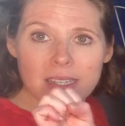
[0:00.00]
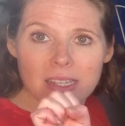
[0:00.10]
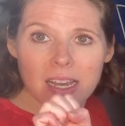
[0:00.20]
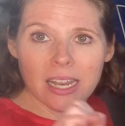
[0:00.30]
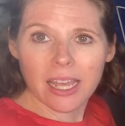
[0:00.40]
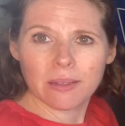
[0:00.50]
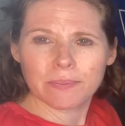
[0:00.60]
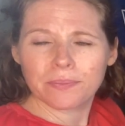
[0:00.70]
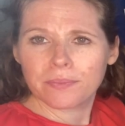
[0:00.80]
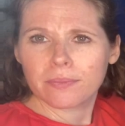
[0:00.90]
Sunday?
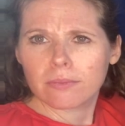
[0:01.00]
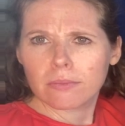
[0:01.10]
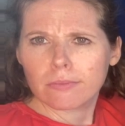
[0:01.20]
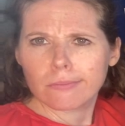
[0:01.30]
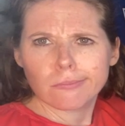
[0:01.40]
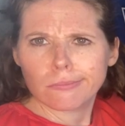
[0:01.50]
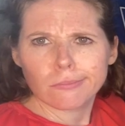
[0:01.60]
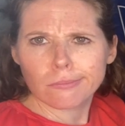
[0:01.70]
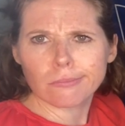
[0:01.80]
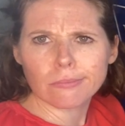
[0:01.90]

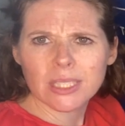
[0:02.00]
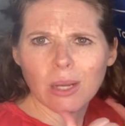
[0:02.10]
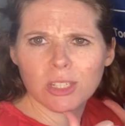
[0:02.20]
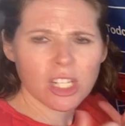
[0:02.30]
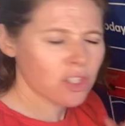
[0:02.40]
Mm, that was